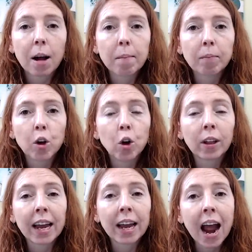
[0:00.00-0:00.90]
will
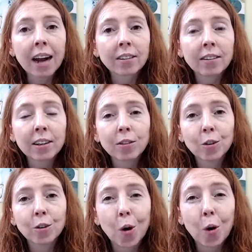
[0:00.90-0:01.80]
get access
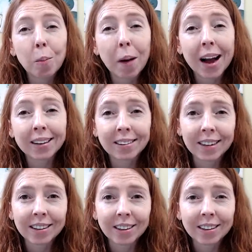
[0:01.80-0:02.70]
to the whole body
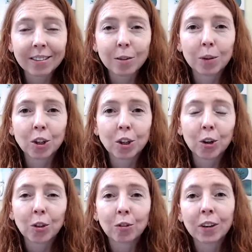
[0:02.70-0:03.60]
sessions, which are
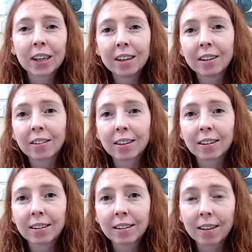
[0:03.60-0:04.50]
3
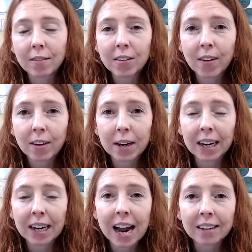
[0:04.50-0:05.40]
60 to 75 minute
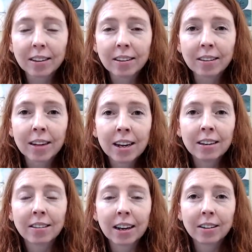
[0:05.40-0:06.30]
classes
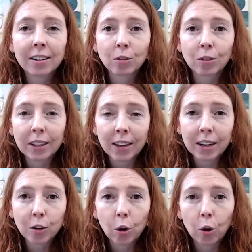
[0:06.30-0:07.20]
designed to reset
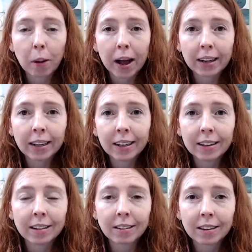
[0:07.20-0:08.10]
your whole body in
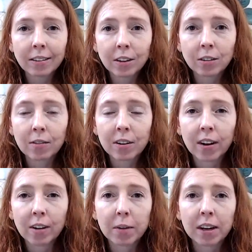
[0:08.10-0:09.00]
that 60 or
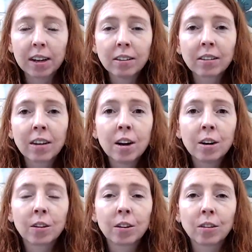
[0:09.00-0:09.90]
75 minutes.
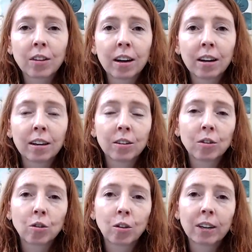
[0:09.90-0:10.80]
There's a
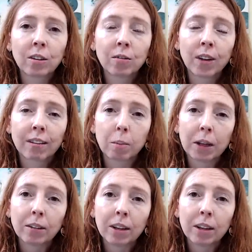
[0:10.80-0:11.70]
strength and
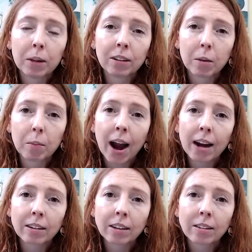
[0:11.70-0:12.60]
flexibility building
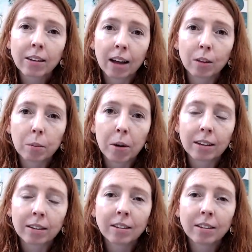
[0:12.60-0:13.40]
practice, hatha practice,